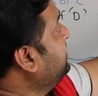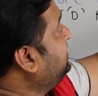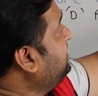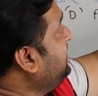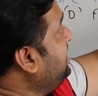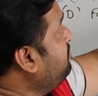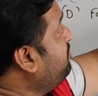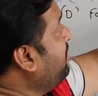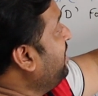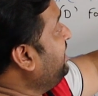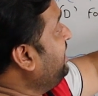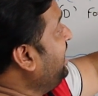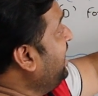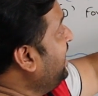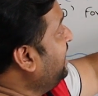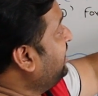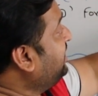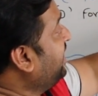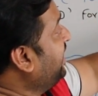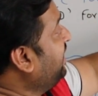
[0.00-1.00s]
C by
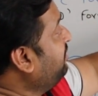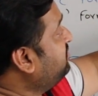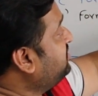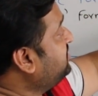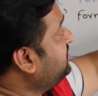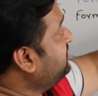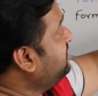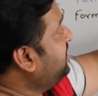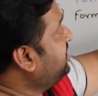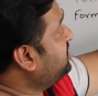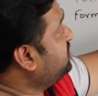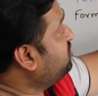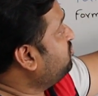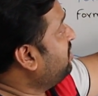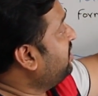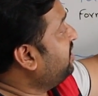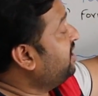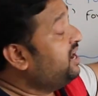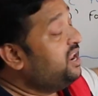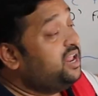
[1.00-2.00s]
A times this
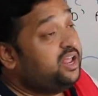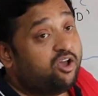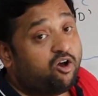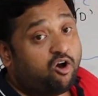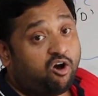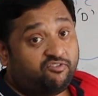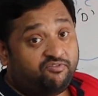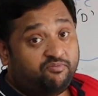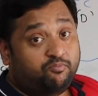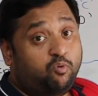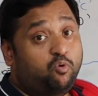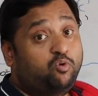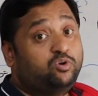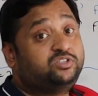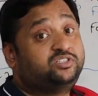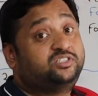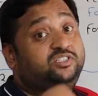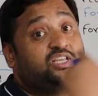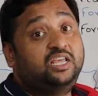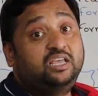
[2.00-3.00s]
one of
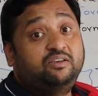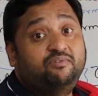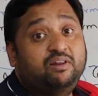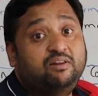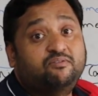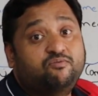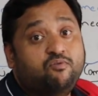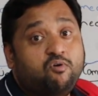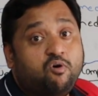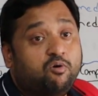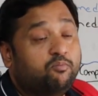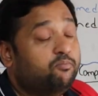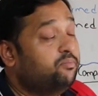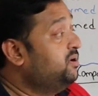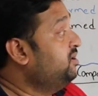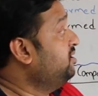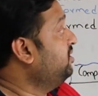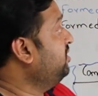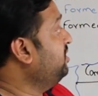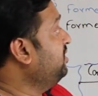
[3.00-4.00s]
moles C will form.
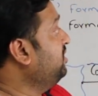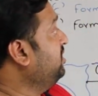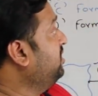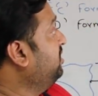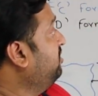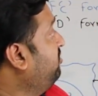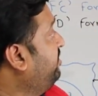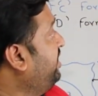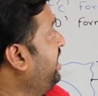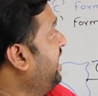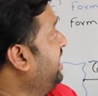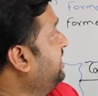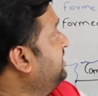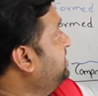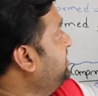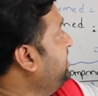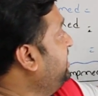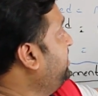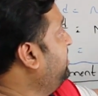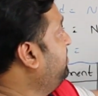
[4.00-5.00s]
Okay,
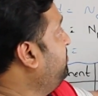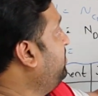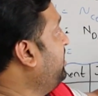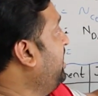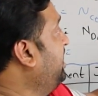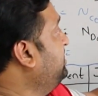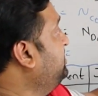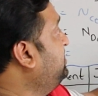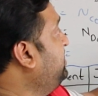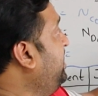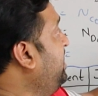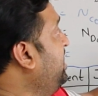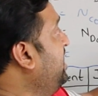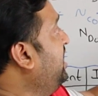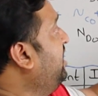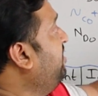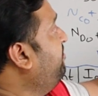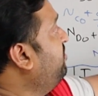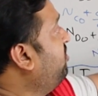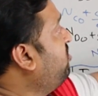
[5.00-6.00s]
Nc, therefore Nc,
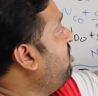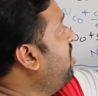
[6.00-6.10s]
if you